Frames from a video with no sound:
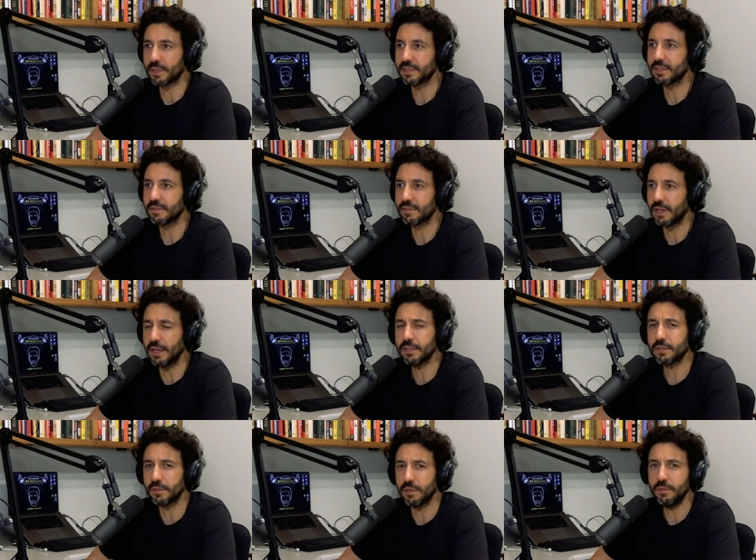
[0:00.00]
expensive, and
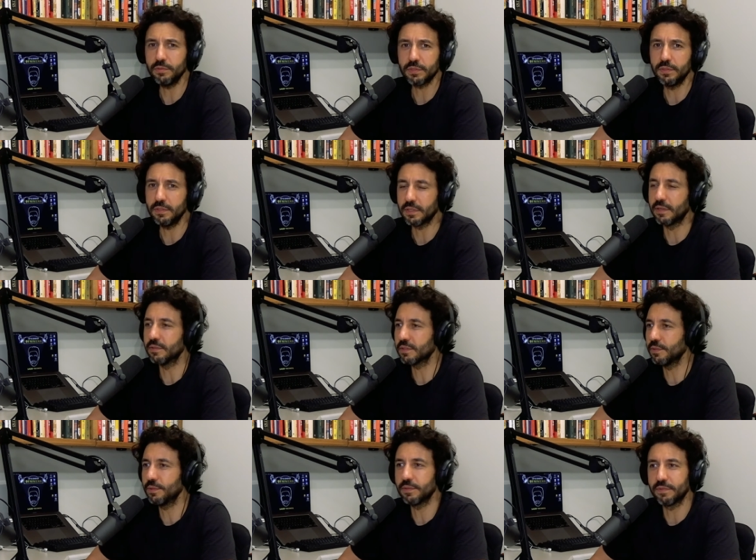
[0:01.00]
it's co- it was mm. cool though. It was
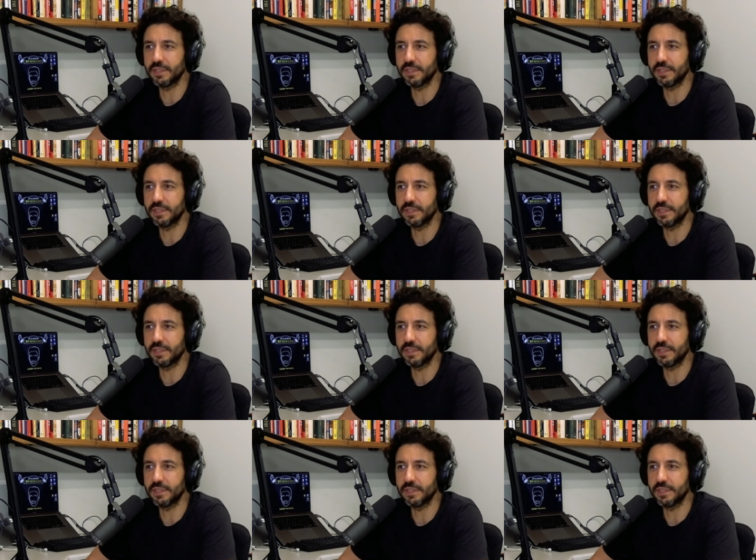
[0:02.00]
cool mm.